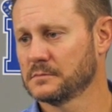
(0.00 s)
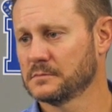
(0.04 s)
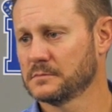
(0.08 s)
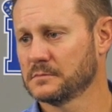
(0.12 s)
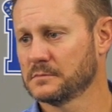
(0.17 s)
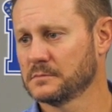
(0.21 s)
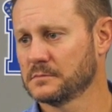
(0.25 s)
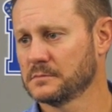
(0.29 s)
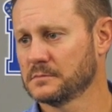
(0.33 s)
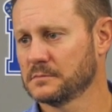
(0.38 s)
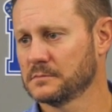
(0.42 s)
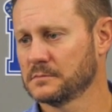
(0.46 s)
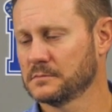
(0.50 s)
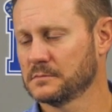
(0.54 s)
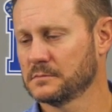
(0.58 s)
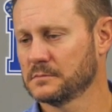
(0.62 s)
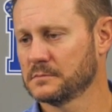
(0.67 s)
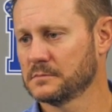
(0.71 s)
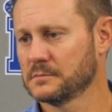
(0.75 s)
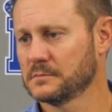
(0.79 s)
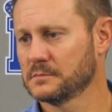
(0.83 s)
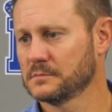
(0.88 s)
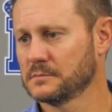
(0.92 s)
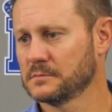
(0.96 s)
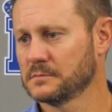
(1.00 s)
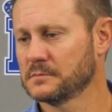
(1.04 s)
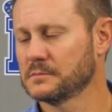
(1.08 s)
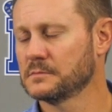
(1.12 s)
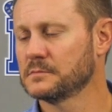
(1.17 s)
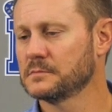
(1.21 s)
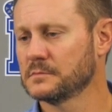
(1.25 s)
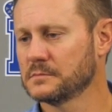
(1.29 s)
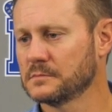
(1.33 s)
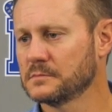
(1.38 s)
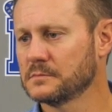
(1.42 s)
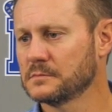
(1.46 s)
for preparation stuff,
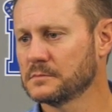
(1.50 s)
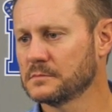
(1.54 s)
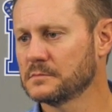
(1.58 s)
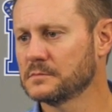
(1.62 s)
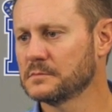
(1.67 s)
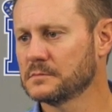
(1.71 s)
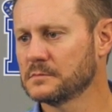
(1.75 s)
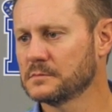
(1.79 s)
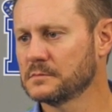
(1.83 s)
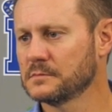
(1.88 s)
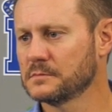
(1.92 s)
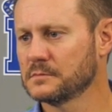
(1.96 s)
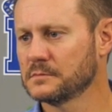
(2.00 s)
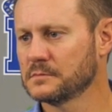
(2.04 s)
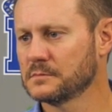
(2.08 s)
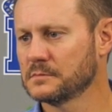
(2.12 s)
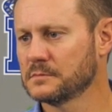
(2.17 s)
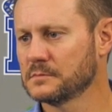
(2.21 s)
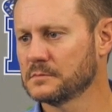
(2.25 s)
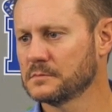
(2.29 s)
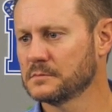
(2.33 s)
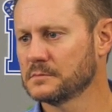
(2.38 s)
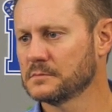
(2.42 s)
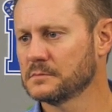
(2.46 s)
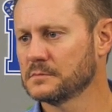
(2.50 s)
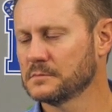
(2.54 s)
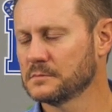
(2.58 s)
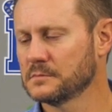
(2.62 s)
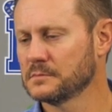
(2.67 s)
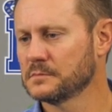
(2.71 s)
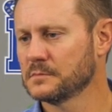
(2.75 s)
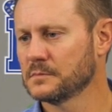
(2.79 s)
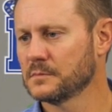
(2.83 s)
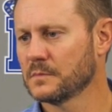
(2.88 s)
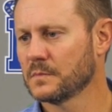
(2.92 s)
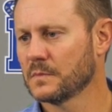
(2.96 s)
you know, how, how does that
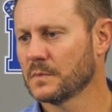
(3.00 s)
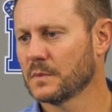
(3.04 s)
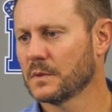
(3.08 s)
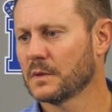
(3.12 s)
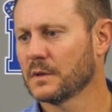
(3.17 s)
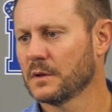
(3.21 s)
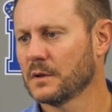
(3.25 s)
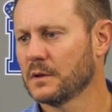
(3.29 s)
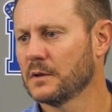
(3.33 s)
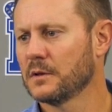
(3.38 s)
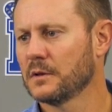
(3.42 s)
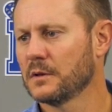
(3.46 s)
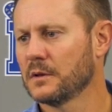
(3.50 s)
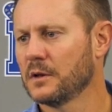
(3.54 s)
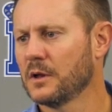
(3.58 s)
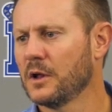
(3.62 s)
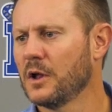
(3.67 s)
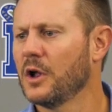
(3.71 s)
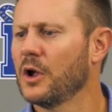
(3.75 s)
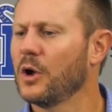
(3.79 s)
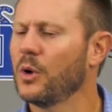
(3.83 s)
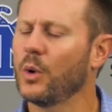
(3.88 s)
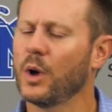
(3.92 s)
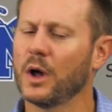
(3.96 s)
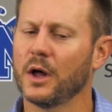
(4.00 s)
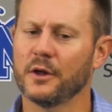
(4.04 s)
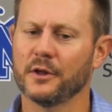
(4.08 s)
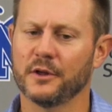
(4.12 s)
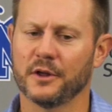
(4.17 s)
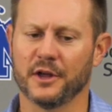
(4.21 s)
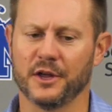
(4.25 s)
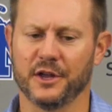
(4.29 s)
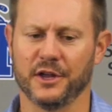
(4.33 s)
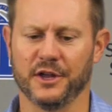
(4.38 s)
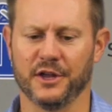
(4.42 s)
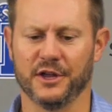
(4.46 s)
affect him not really knowing?
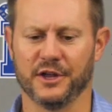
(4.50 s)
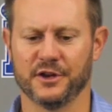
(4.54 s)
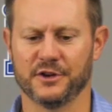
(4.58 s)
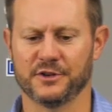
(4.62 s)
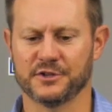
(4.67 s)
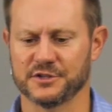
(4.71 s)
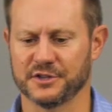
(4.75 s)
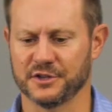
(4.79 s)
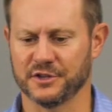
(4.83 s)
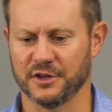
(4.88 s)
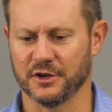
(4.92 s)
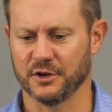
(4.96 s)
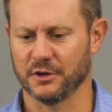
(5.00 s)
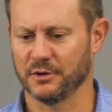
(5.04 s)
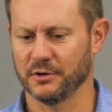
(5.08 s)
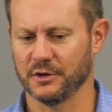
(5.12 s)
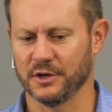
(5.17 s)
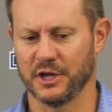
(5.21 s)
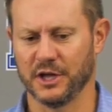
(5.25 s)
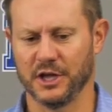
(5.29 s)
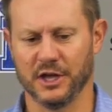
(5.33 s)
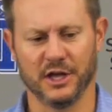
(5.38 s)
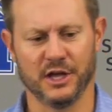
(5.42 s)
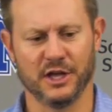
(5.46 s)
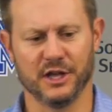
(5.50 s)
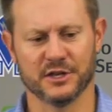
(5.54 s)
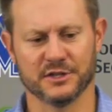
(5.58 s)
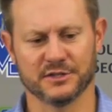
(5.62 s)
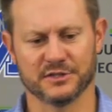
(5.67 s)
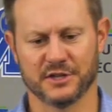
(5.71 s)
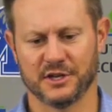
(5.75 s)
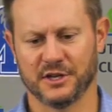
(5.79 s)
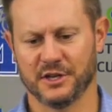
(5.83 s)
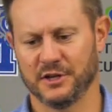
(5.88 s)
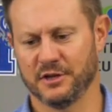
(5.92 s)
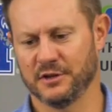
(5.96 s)
Well, uh, here's the deal. He
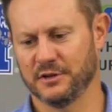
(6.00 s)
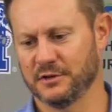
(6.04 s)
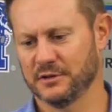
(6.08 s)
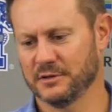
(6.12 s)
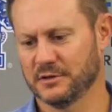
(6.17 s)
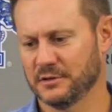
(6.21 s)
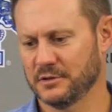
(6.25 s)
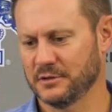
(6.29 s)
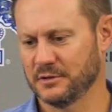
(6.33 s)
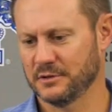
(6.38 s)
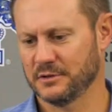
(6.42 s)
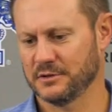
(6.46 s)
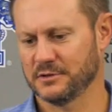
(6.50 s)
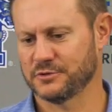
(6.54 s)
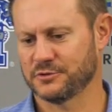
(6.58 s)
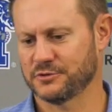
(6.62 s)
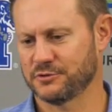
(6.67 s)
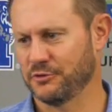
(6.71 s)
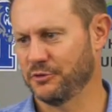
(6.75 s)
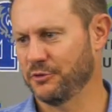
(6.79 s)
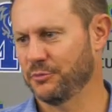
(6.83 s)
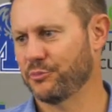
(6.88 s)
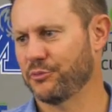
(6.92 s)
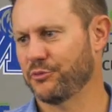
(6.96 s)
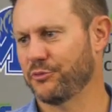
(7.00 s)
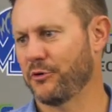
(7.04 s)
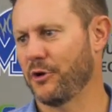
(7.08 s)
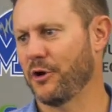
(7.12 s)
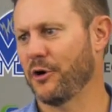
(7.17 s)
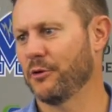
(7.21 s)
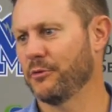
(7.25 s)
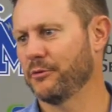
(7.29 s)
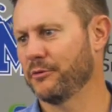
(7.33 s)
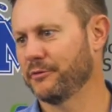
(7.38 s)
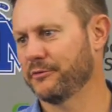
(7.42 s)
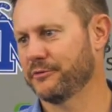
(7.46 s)
is a true
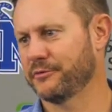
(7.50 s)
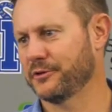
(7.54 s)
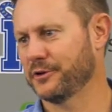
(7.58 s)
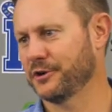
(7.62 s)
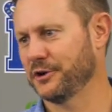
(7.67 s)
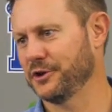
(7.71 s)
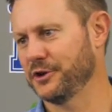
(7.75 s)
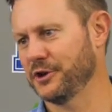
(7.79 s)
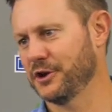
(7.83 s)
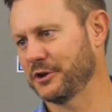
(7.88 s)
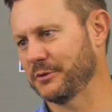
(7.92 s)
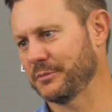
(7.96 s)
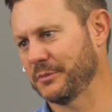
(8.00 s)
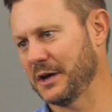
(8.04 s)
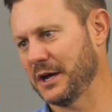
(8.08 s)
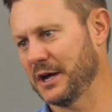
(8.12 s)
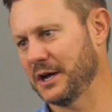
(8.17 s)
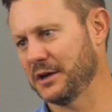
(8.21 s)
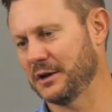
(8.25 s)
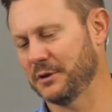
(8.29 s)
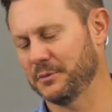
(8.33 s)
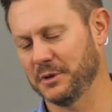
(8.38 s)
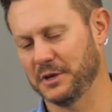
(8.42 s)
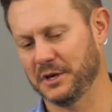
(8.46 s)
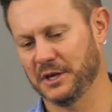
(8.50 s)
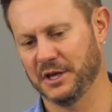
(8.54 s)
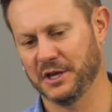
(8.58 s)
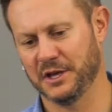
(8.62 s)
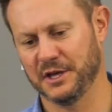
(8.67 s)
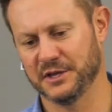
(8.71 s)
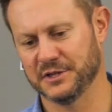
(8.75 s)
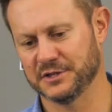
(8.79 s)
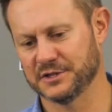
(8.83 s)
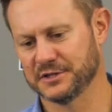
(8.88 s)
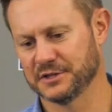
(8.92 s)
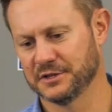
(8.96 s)
pro for a young man. I mean,
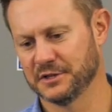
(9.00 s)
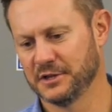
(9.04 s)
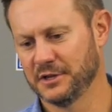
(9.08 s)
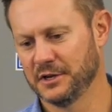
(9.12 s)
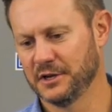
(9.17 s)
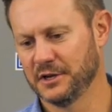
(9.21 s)
he's